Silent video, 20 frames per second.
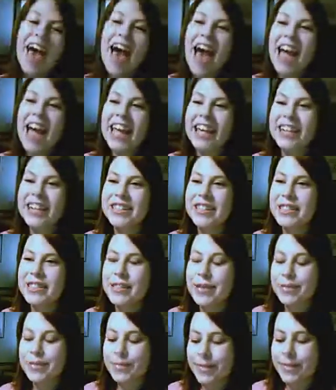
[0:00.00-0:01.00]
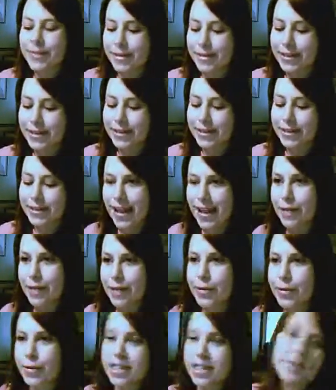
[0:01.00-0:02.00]
Hi YouTube! So today I'm
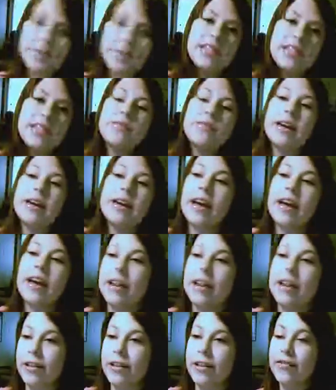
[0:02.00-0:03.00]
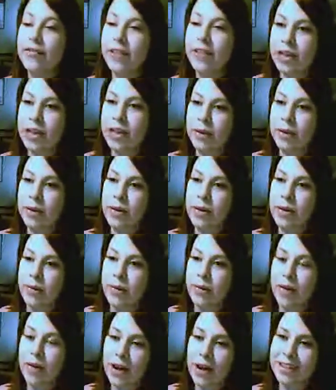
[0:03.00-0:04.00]
going to be doing another video on
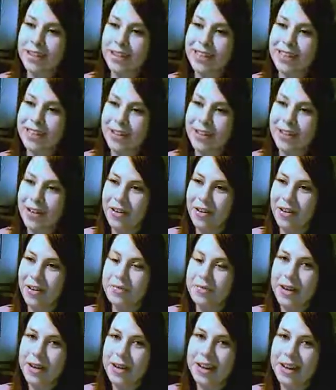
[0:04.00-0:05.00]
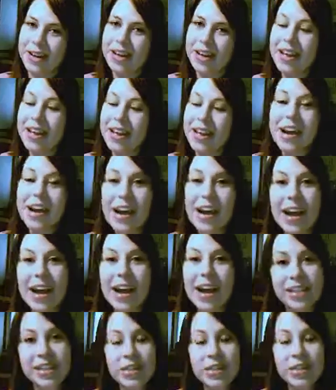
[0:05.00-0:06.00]
products I regret buying. I
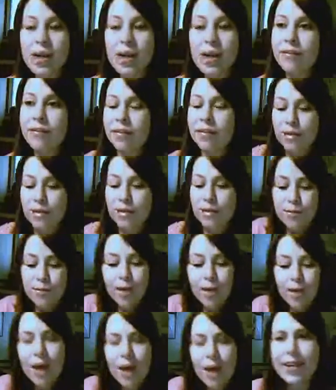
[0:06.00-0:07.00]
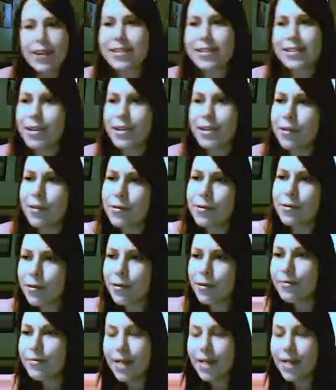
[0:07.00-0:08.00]
do have a lot of products I regret
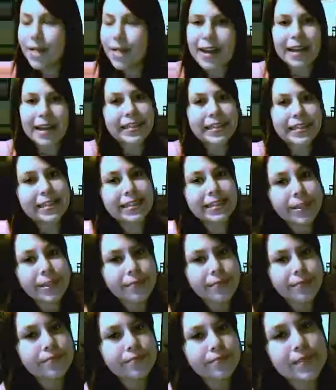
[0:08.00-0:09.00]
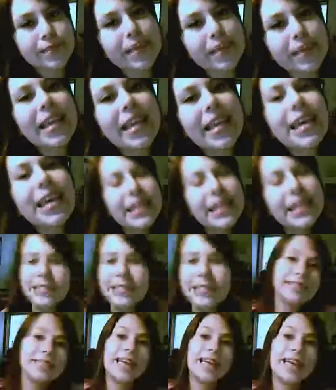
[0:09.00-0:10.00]
buying, so this
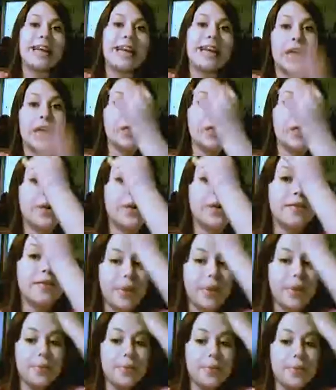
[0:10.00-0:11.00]
is another one of them.